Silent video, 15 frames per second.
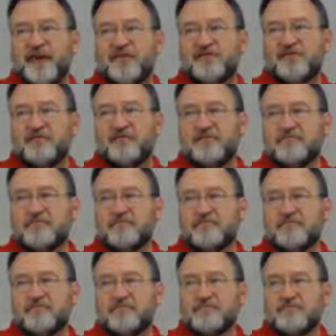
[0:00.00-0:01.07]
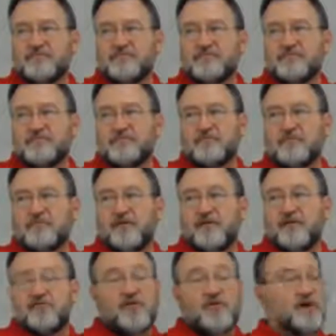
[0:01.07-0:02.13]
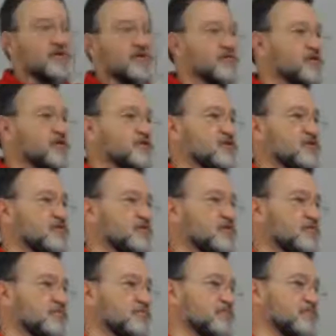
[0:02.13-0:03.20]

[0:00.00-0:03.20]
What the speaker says: the acid in strong concentrations.